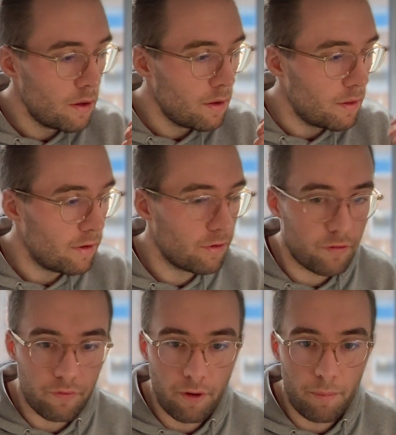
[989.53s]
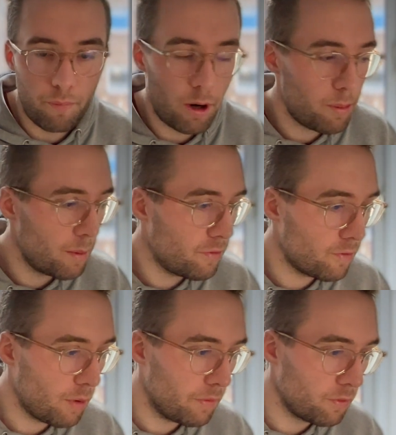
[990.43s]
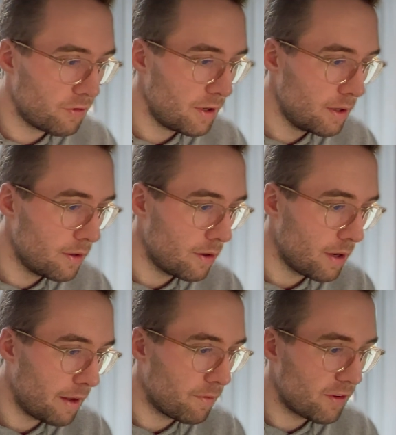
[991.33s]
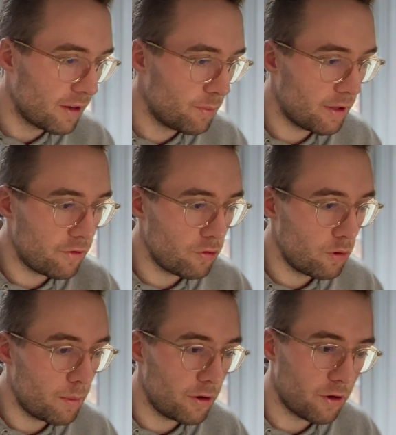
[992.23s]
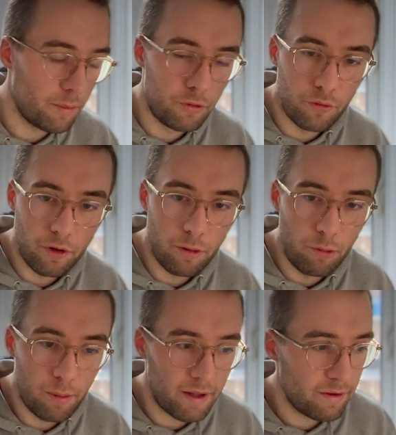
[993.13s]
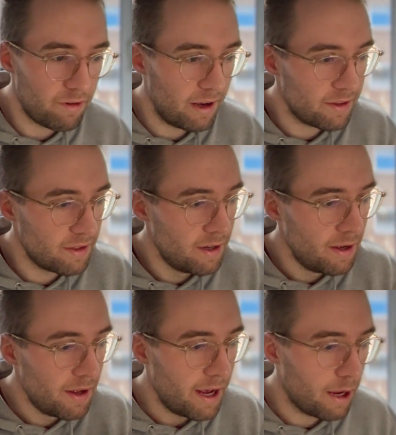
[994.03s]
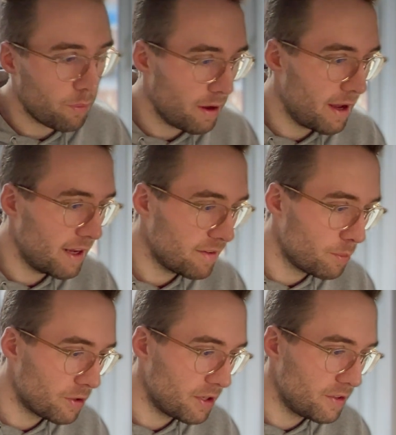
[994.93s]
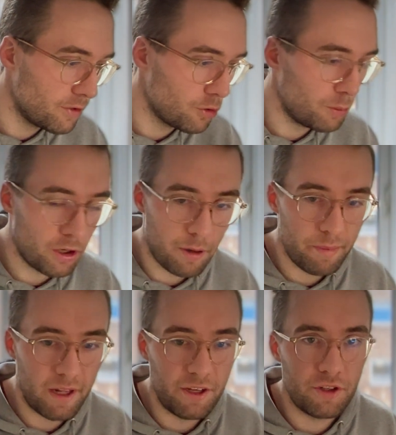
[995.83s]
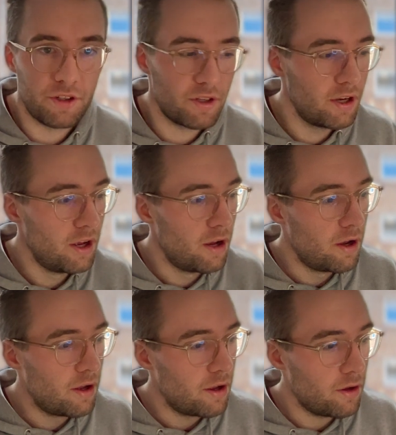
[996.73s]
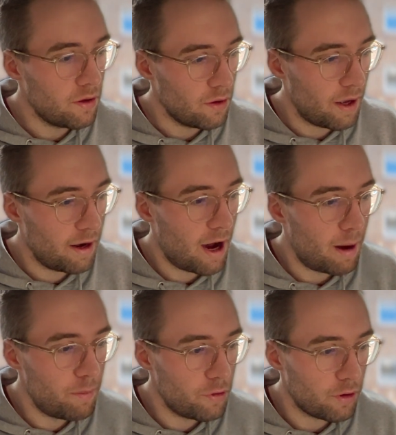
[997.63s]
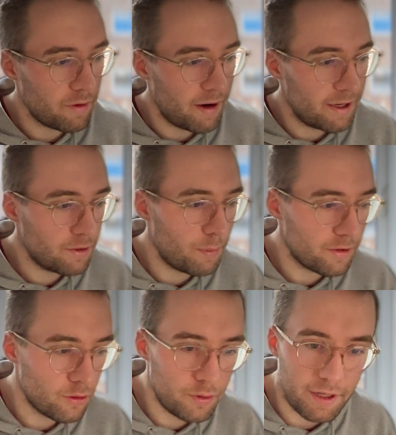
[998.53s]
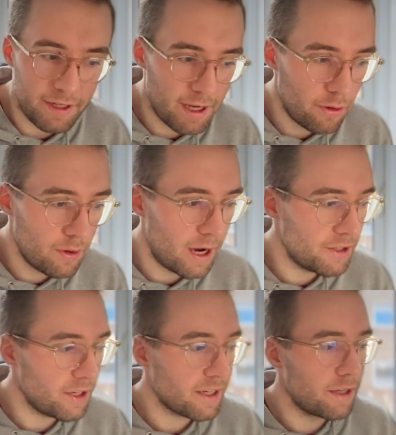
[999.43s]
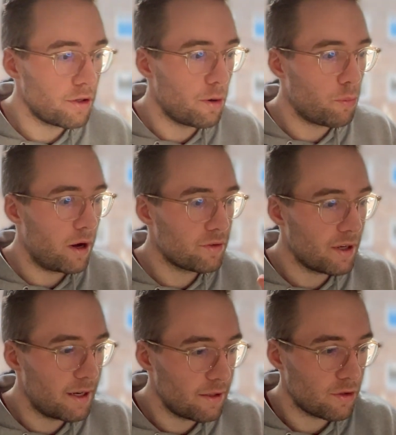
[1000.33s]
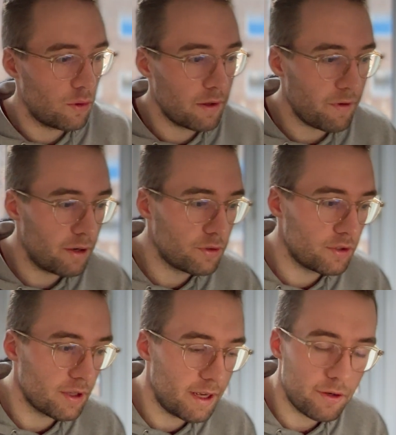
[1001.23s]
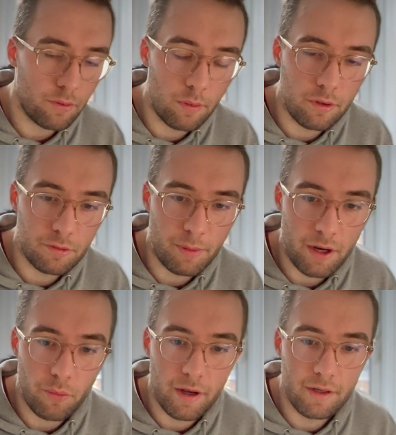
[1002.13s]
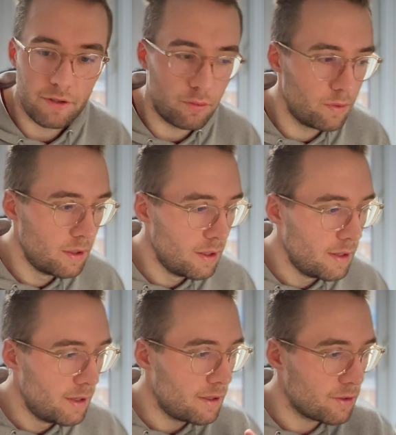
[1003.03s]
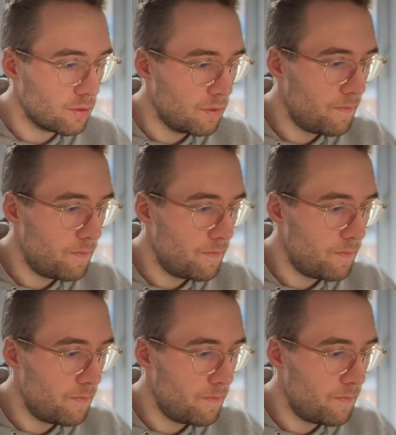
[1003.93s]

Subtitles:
is from pop-ups, as we see, advertisement that show up on your computer or mobile device. Adware has the potential to become malicious and harm your device by slowing it down, hijacking your browser, and installing viruses and or spyware. So